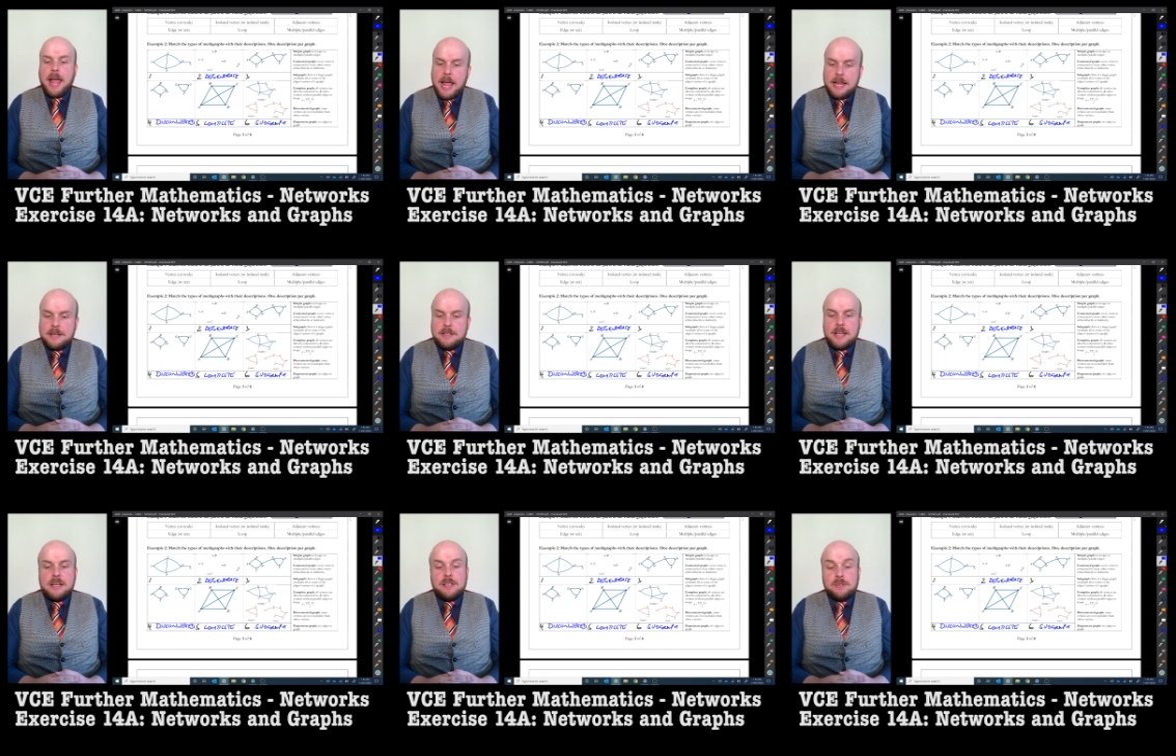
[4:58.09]
and
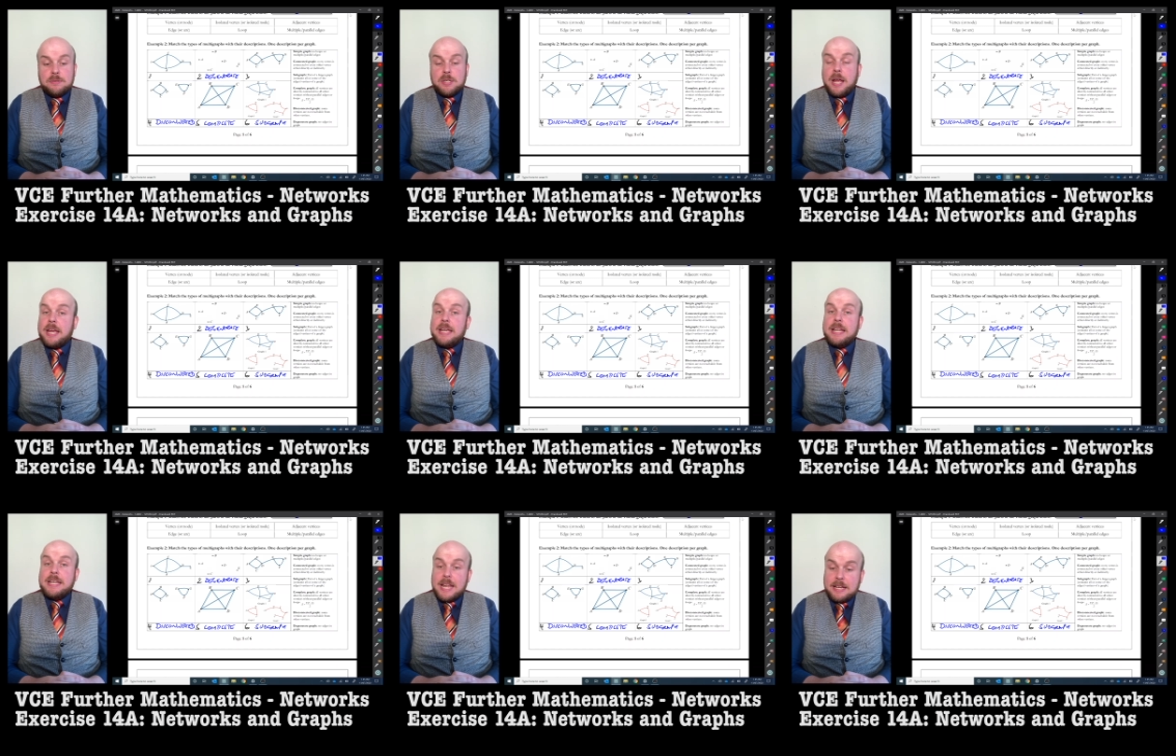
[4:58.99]
it is also a
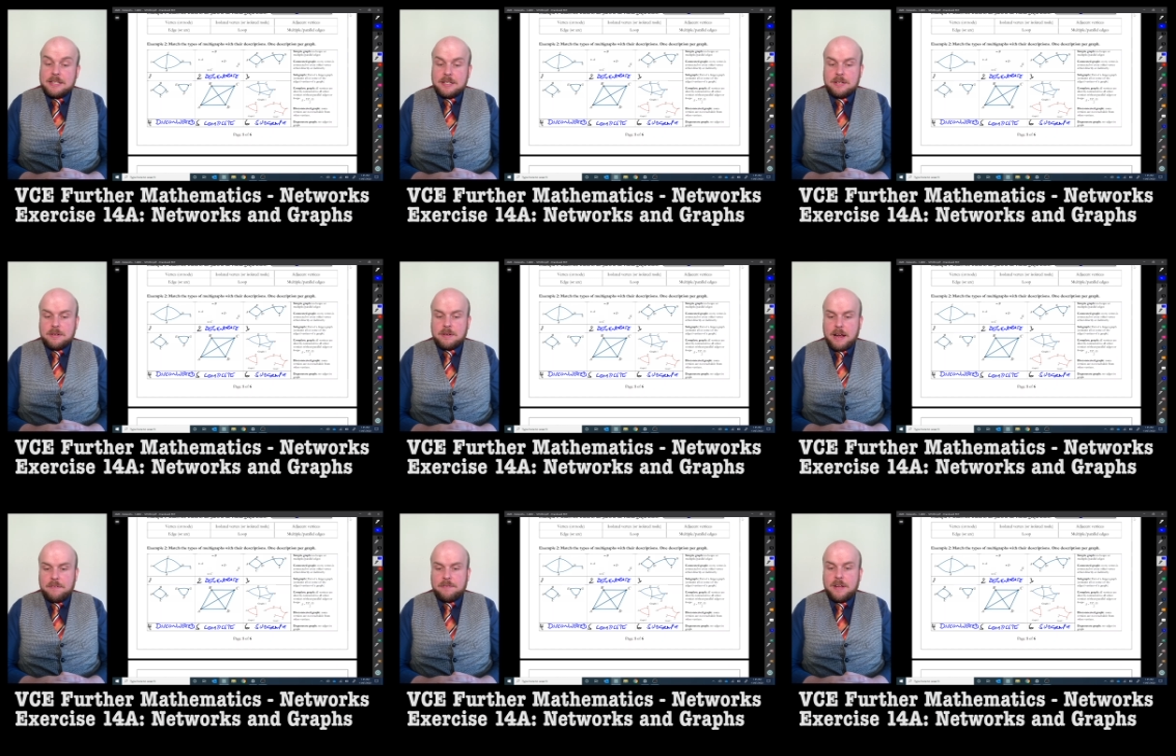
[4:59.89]
connected
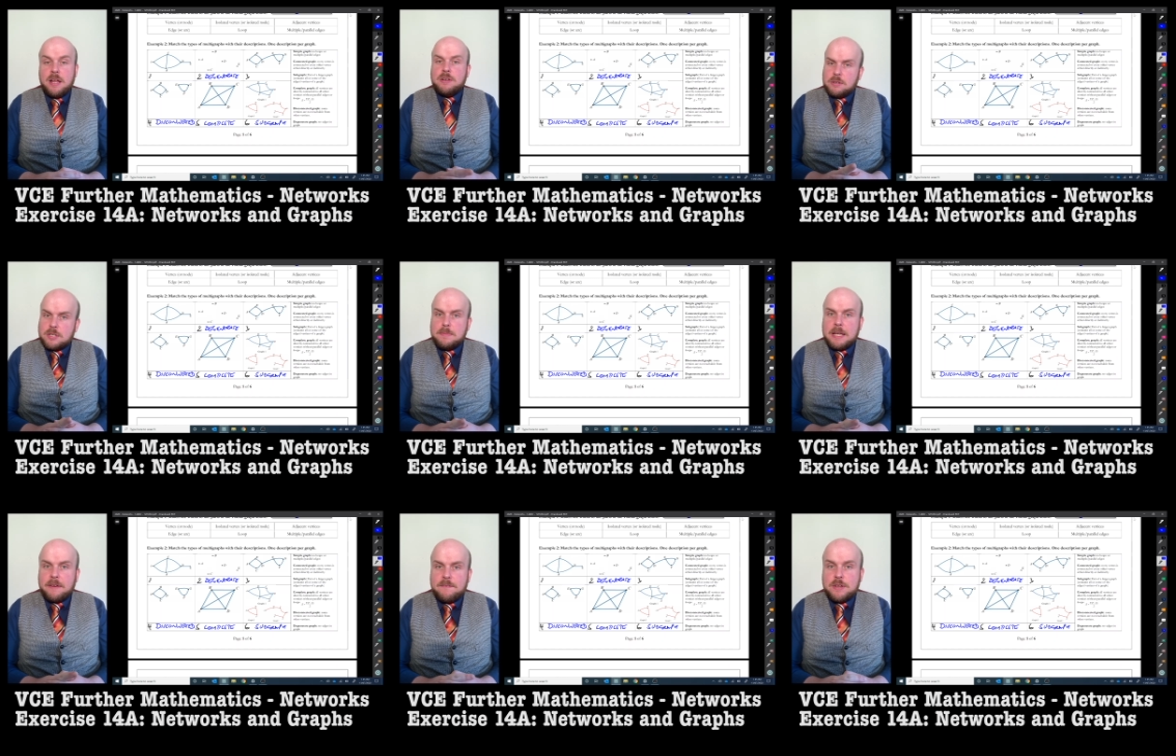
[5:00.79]
graph, not to be
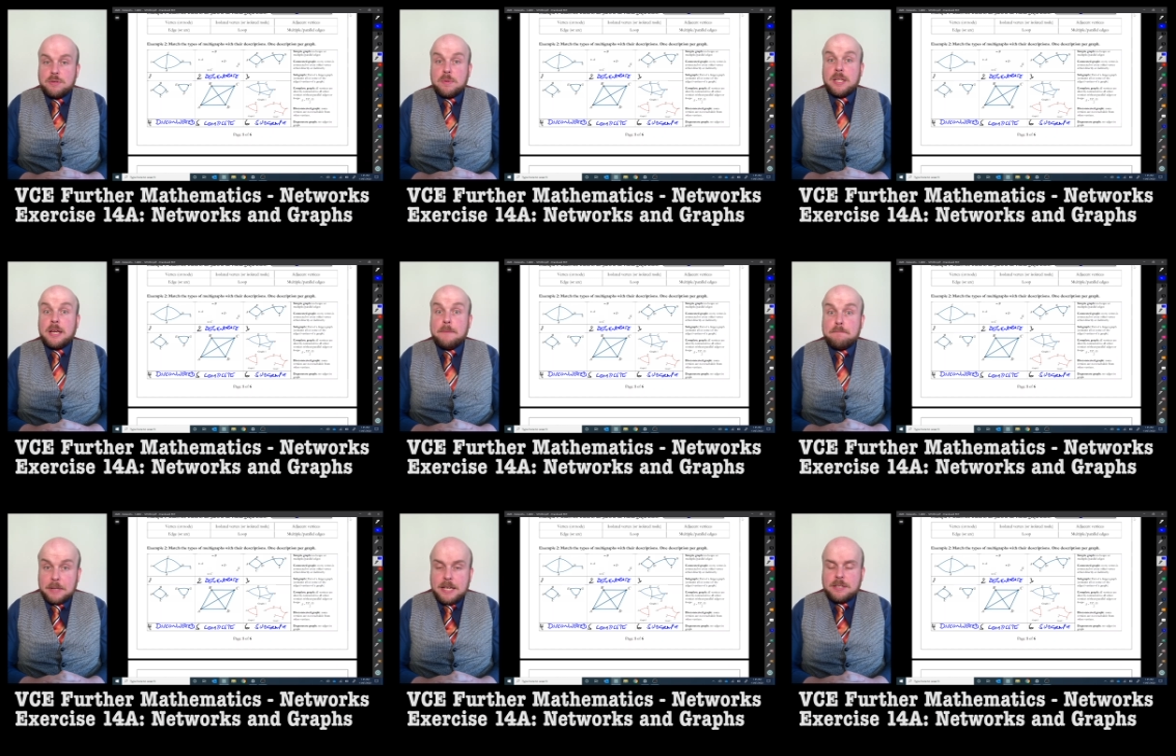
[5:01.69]
confused with a
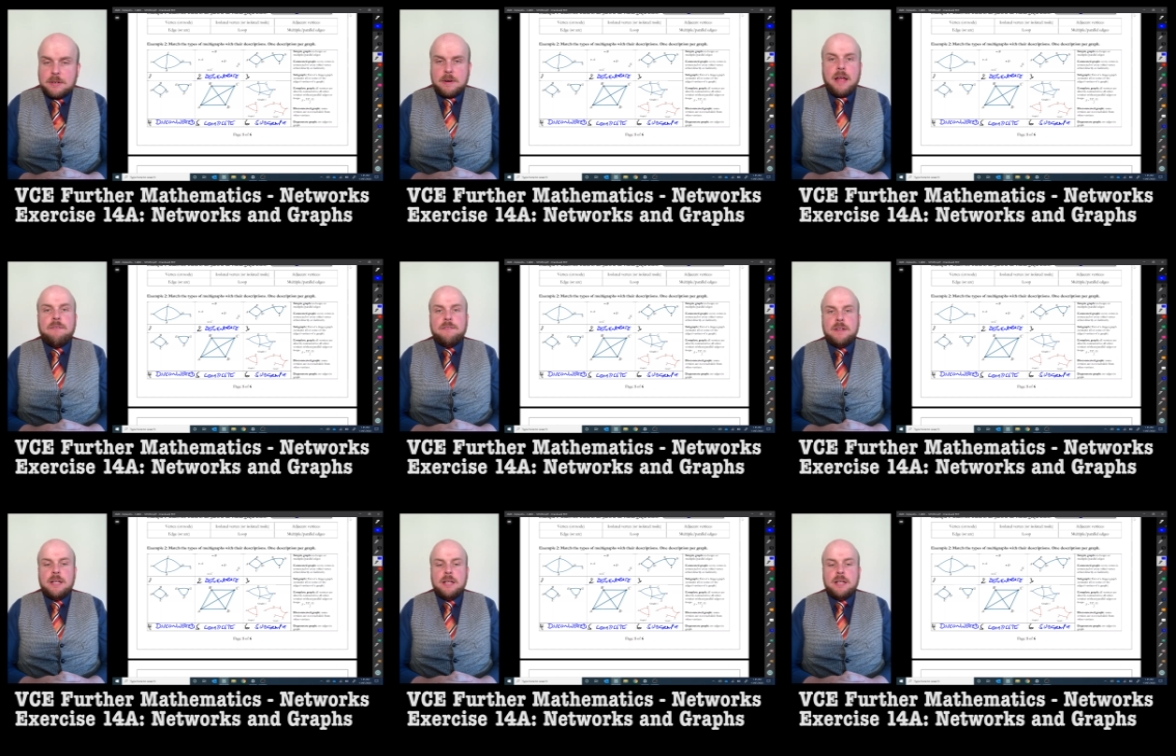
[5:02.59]
complete graph.